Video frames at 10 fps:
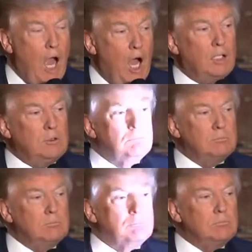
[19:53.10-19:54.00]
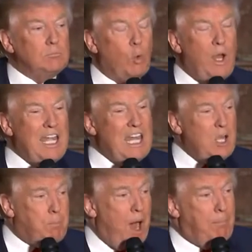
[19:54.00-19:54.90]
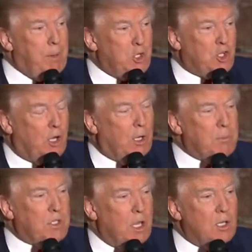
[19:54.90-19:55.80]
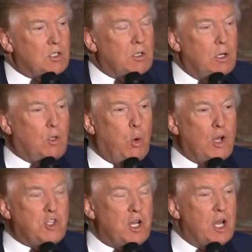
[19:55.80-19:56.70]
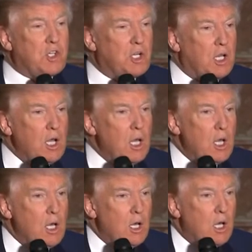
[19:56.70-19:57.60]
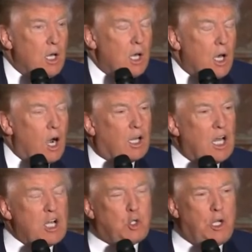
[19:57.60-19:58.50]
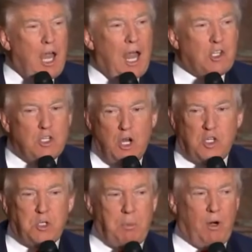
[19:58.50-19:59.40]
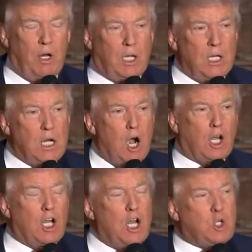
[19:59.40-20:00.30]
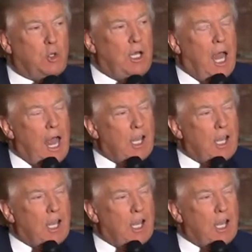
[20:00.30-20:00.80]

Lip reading: Yeah. We need pomp and circumstance. Good question, actually. Our country has no spirit. Our country